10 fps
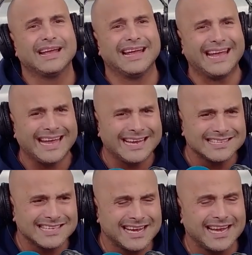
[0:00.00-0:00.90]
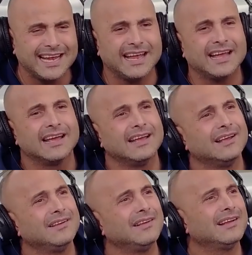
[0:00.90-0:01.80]
easy
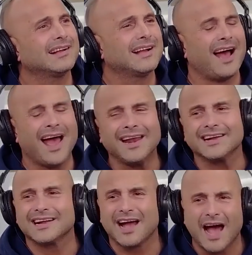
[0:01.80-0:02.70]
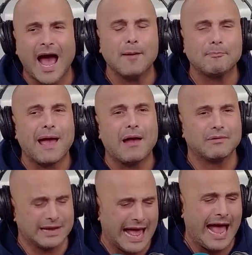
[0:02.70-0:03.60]
kind of cop-out
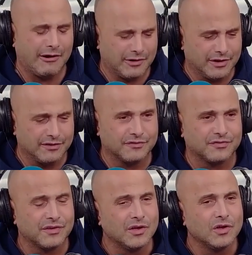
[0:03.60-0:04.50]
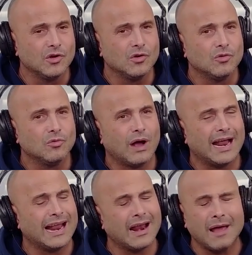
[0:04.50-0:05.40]
narrative,
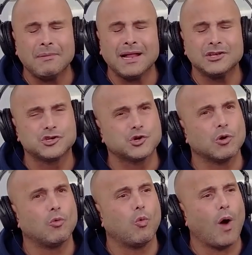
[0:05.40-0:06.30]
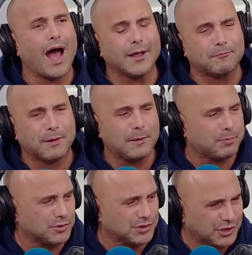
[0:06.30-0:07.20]
and I'm not sure why
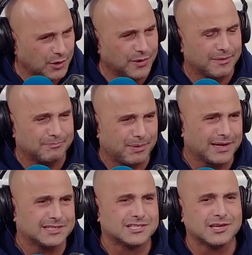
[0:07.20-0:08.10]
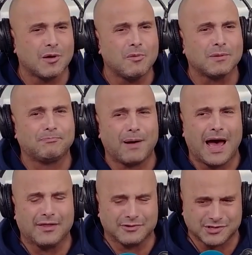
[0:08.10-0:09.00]
people do it, but it's somewhat
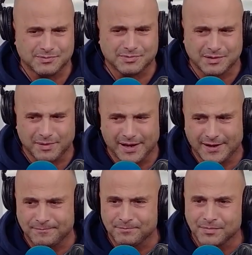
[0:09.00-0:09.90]
bothersome to me